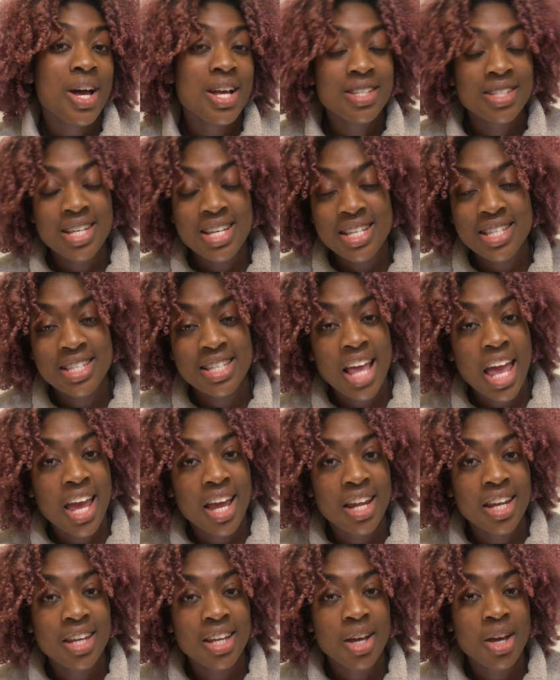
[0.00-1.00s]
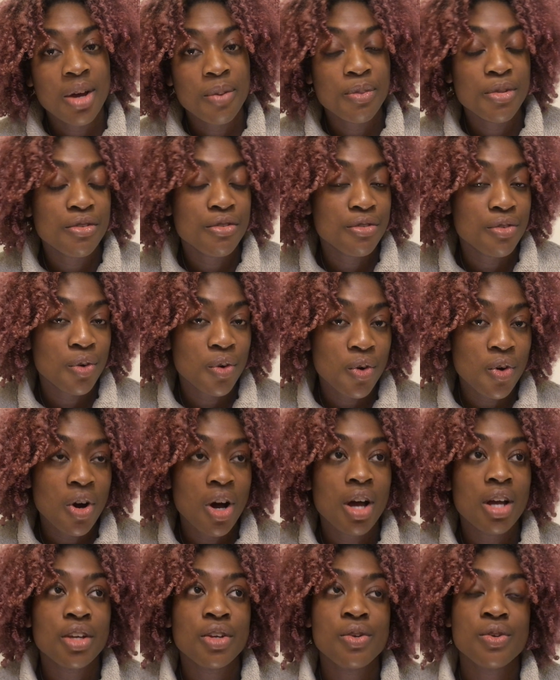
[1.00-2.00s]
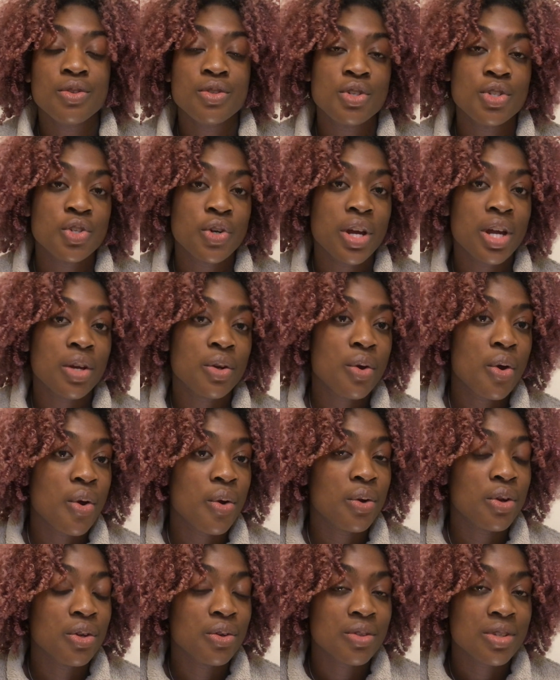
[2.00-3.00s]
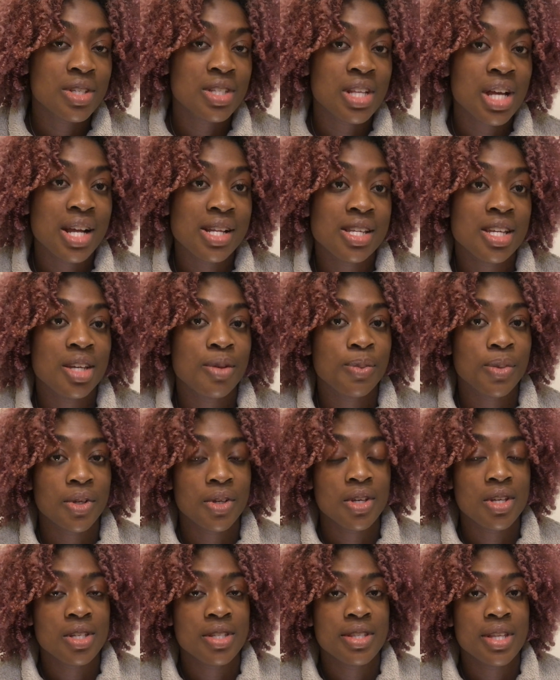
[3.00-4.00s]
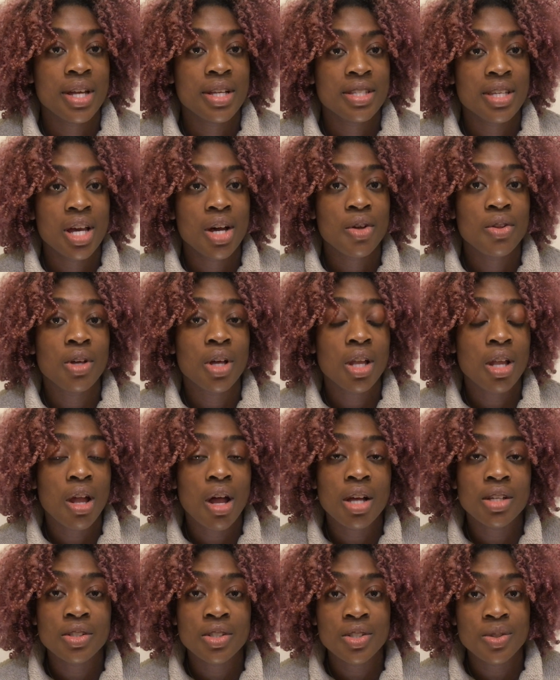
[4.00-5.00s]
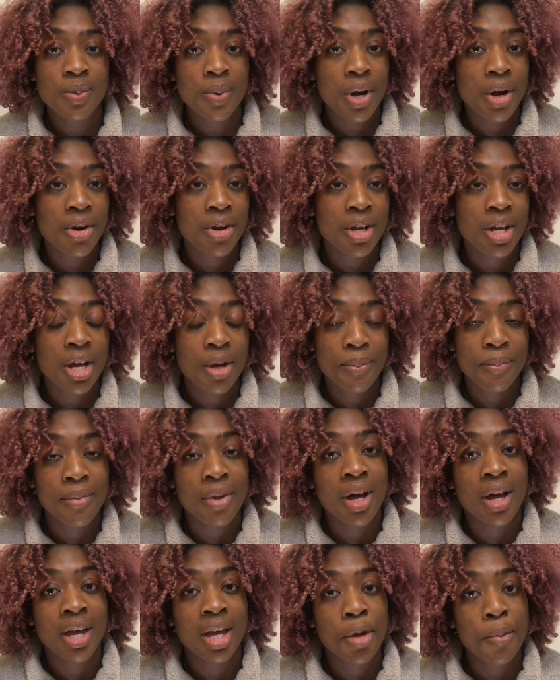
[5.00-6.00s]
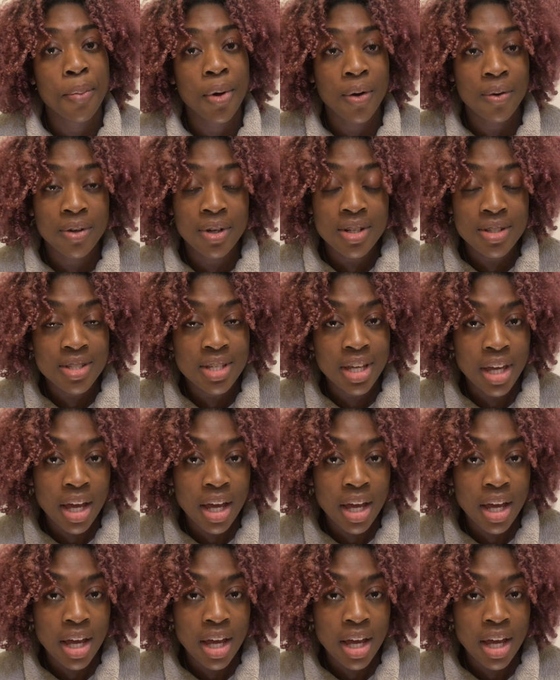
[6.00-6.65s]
As I said before, I used to train only on static because that's how the classes were at my pole dance